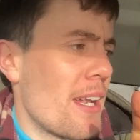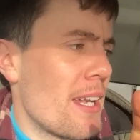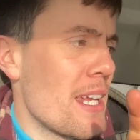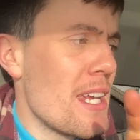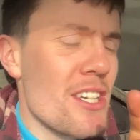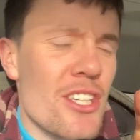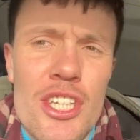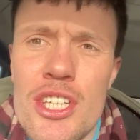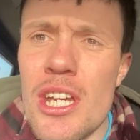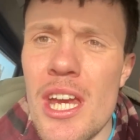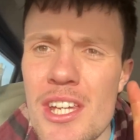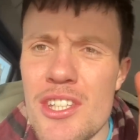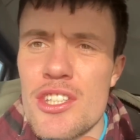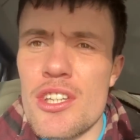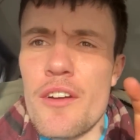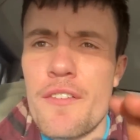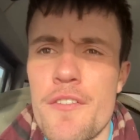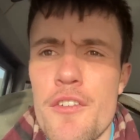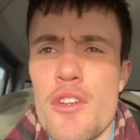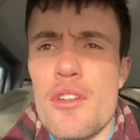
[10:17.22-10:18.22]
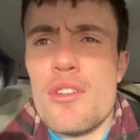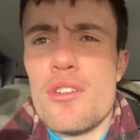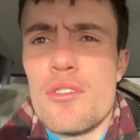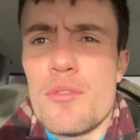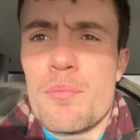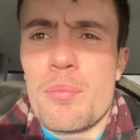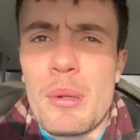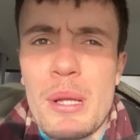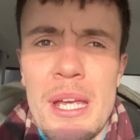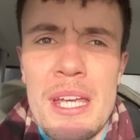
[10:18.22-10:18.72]
he suggested a few
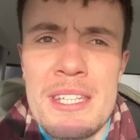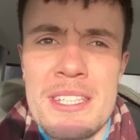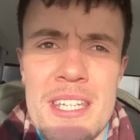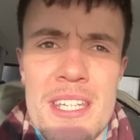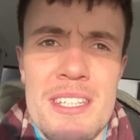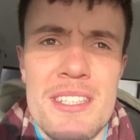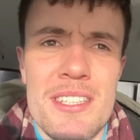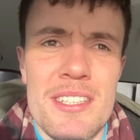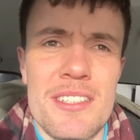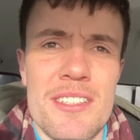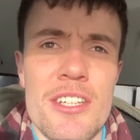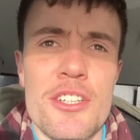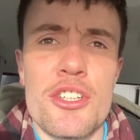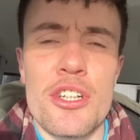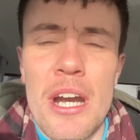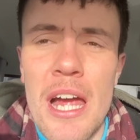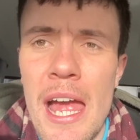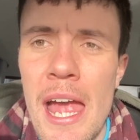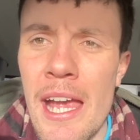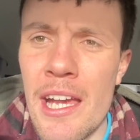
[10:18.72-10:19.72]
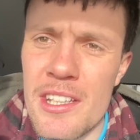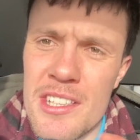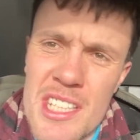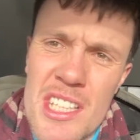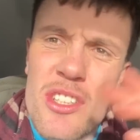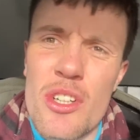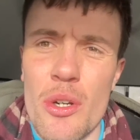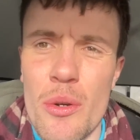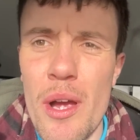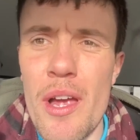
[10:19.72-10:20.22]
places to try because he's
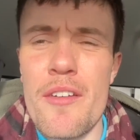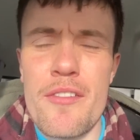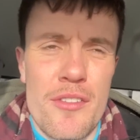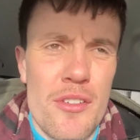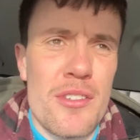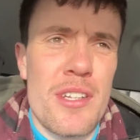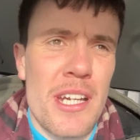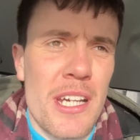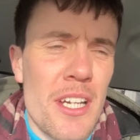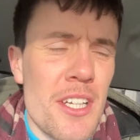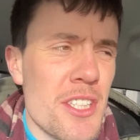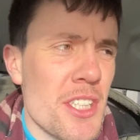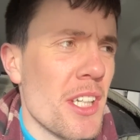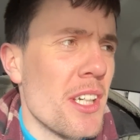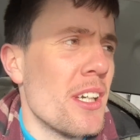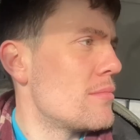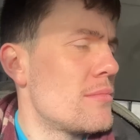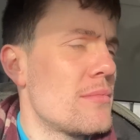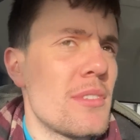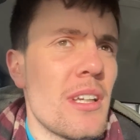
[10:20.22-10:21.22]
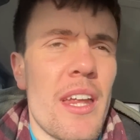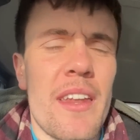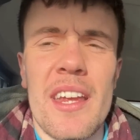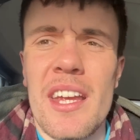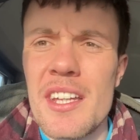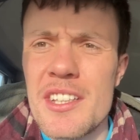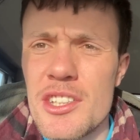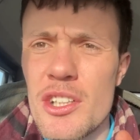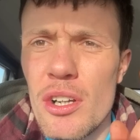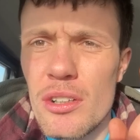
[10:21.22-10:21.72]
got quite a few diggers. I think
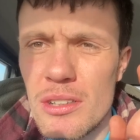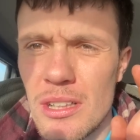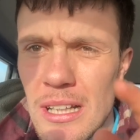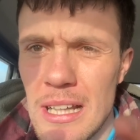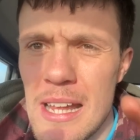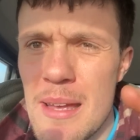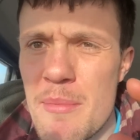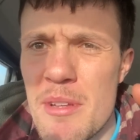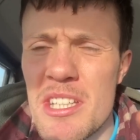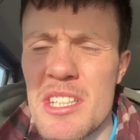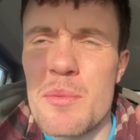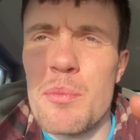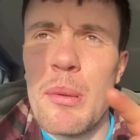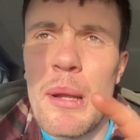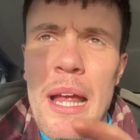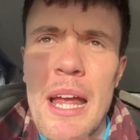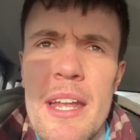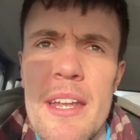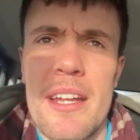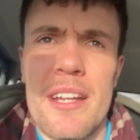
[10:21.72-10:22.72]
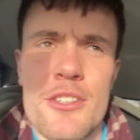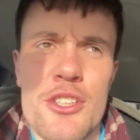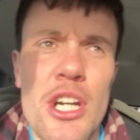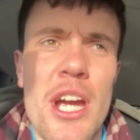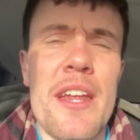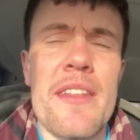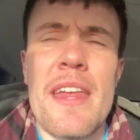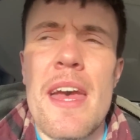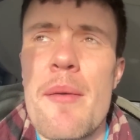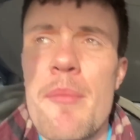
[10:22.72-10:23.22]
it's called Clement's Plant. I
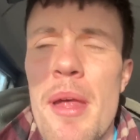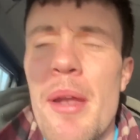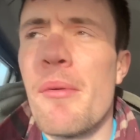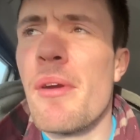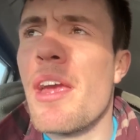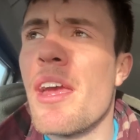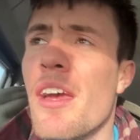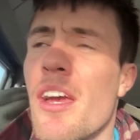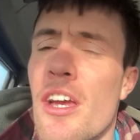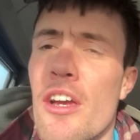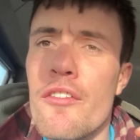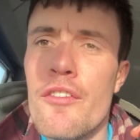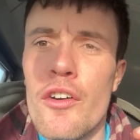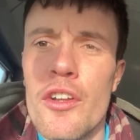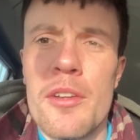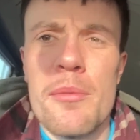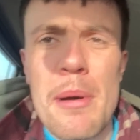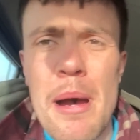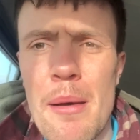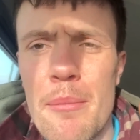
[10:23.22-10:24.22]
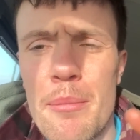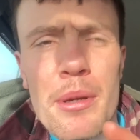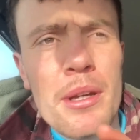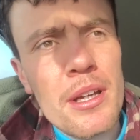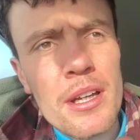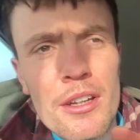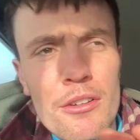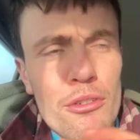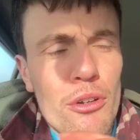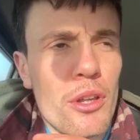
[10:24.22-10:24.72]
tried them anyway, phoned them up,
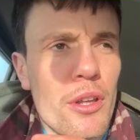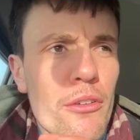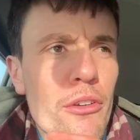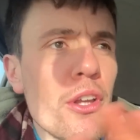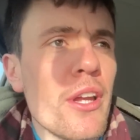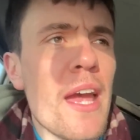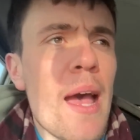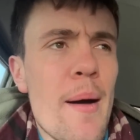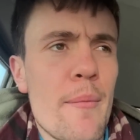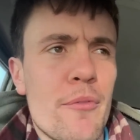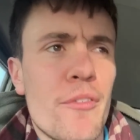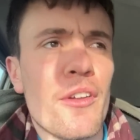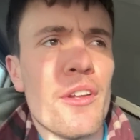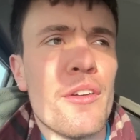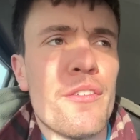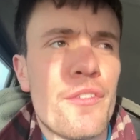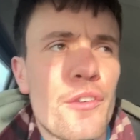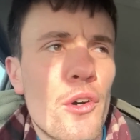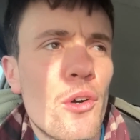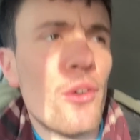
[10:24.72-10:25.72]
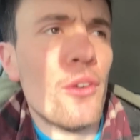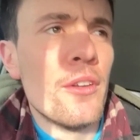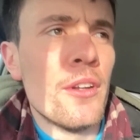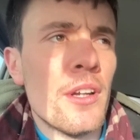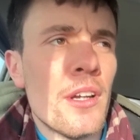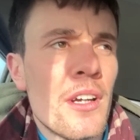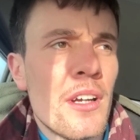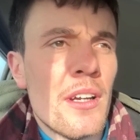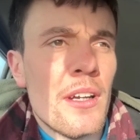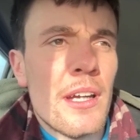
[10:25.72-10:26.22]
really helpful on the phone,
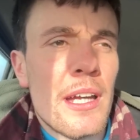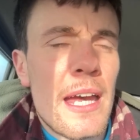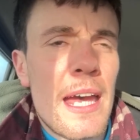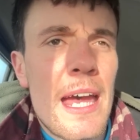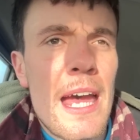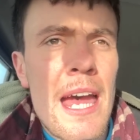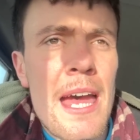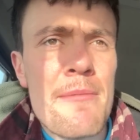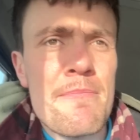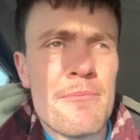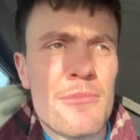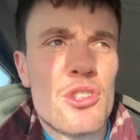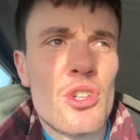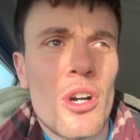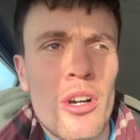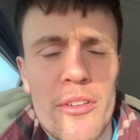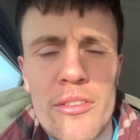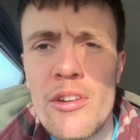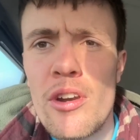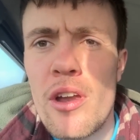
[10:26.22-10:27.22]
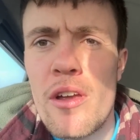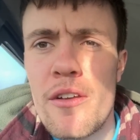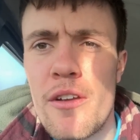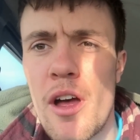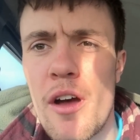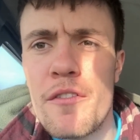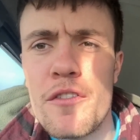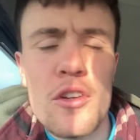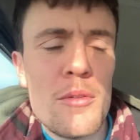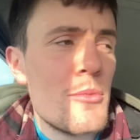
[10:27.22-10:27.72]
talked through a
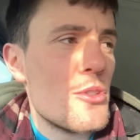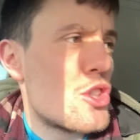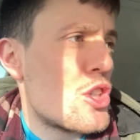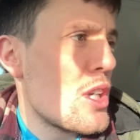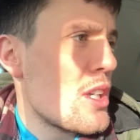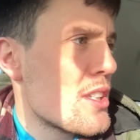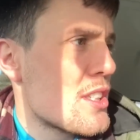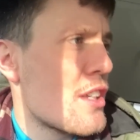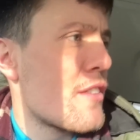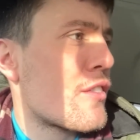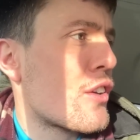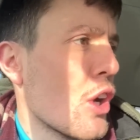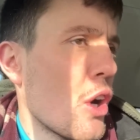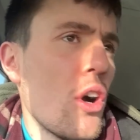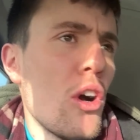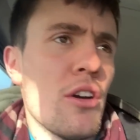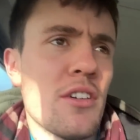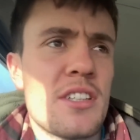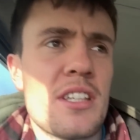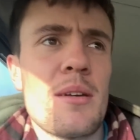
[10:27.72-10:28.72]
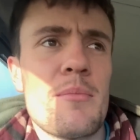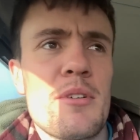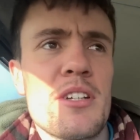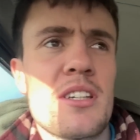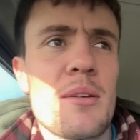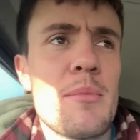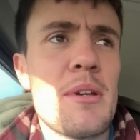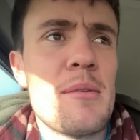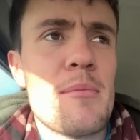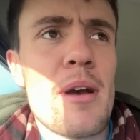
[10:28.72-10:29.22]
few machines they've got, sent me
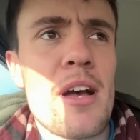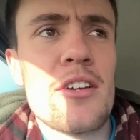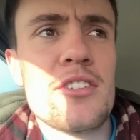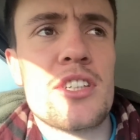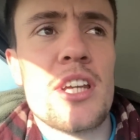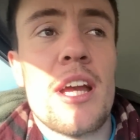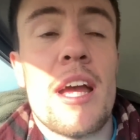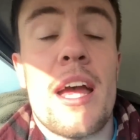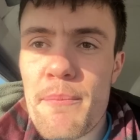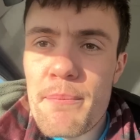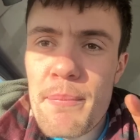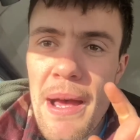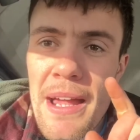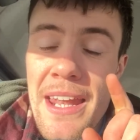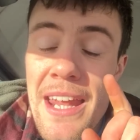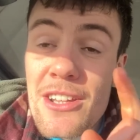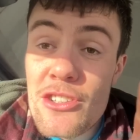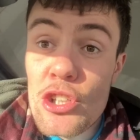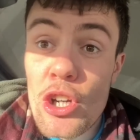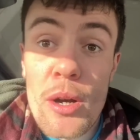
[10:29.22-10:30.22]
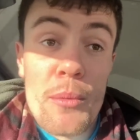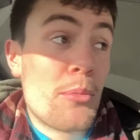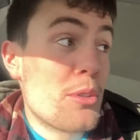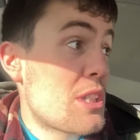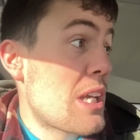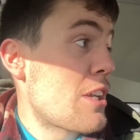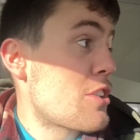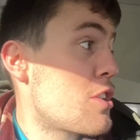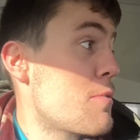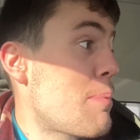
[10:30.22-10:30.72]
some emails, and then Tom was
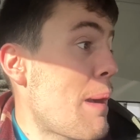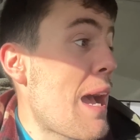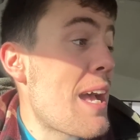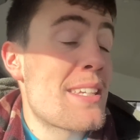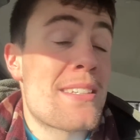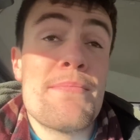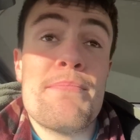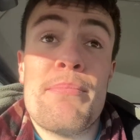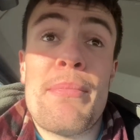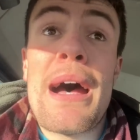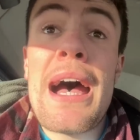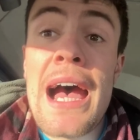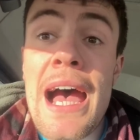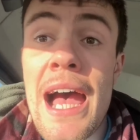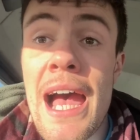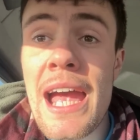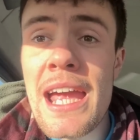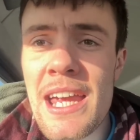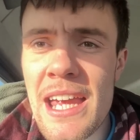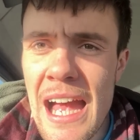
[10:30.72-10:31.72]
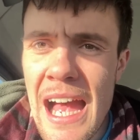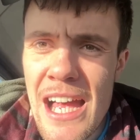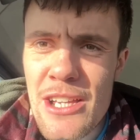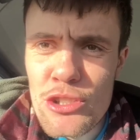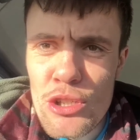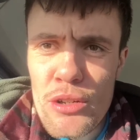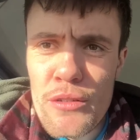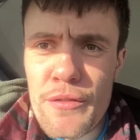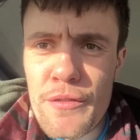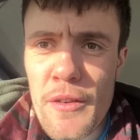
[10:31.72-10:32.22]
actually passing by as
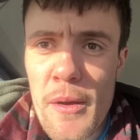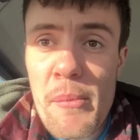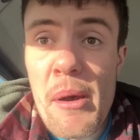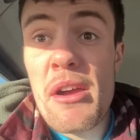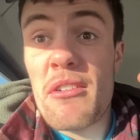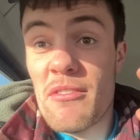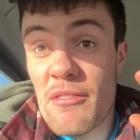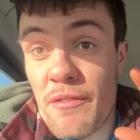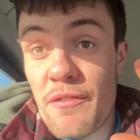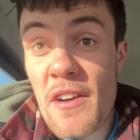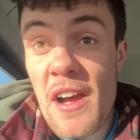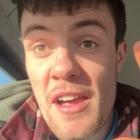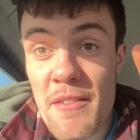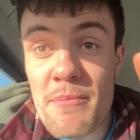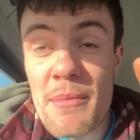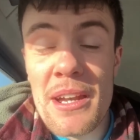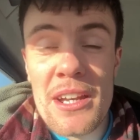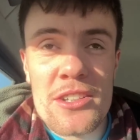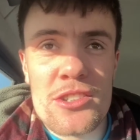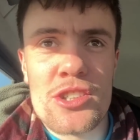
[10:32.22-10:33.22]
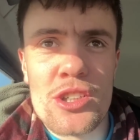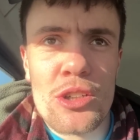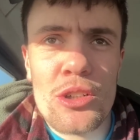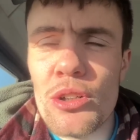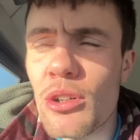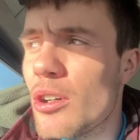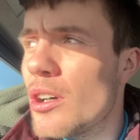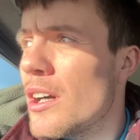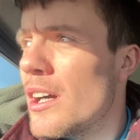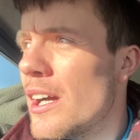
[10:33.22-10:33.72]
of about 5 minutes
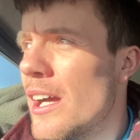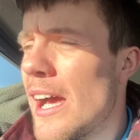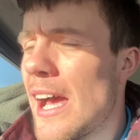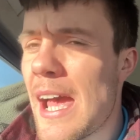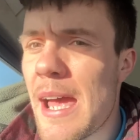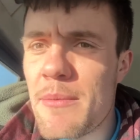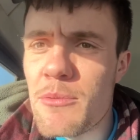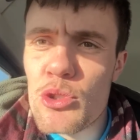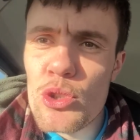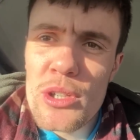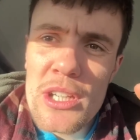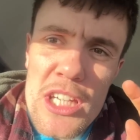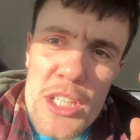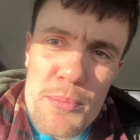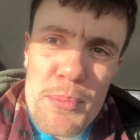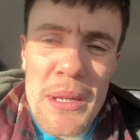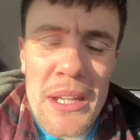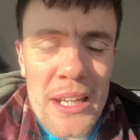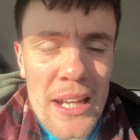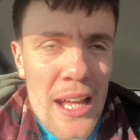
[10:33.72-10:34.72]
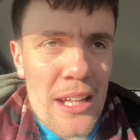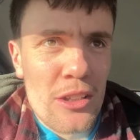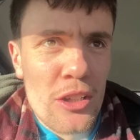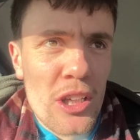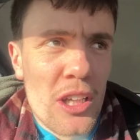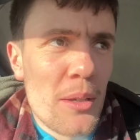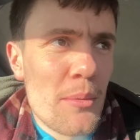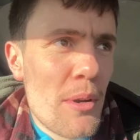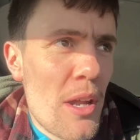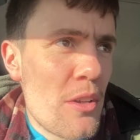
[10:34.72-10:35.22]
ago, so he's been and had a
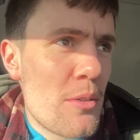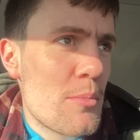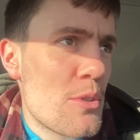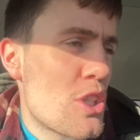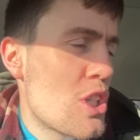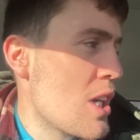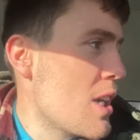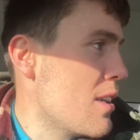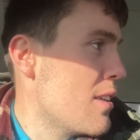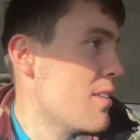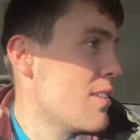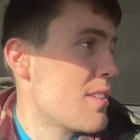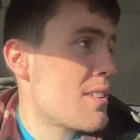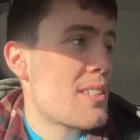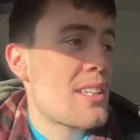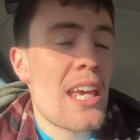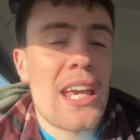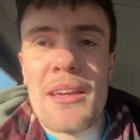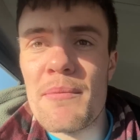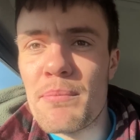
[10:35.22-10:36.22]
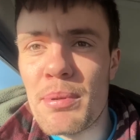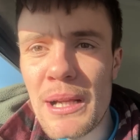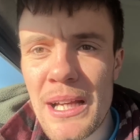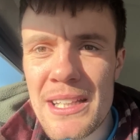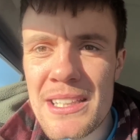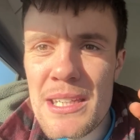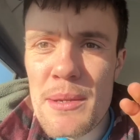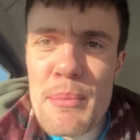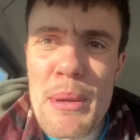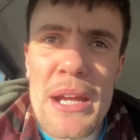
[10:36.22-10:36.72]
look around the machine, taken
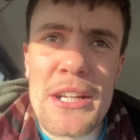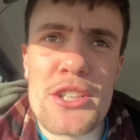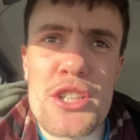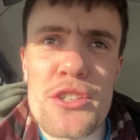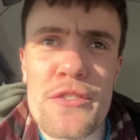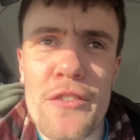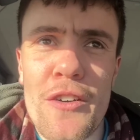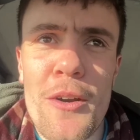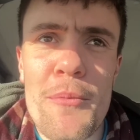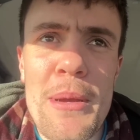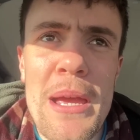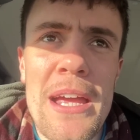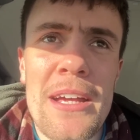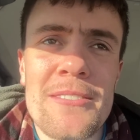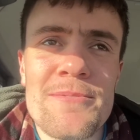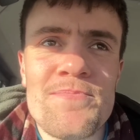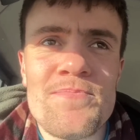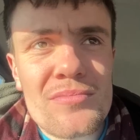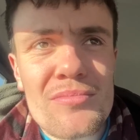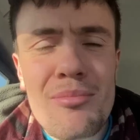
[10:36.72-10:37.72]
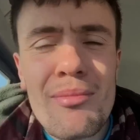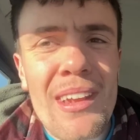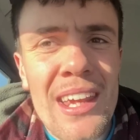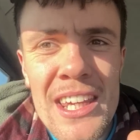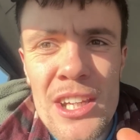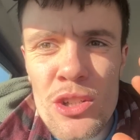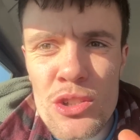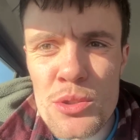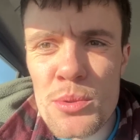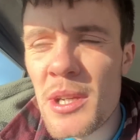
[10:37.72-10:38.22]
plenty of pictures for me. He
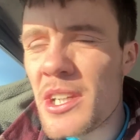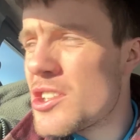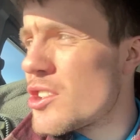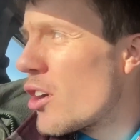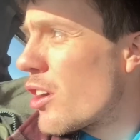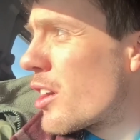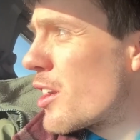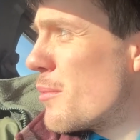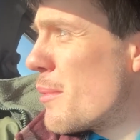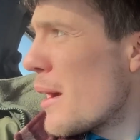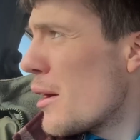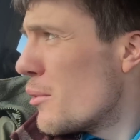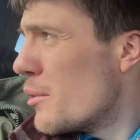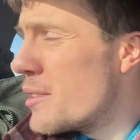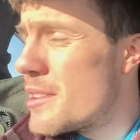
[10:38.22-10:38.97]
knows what he's talking about with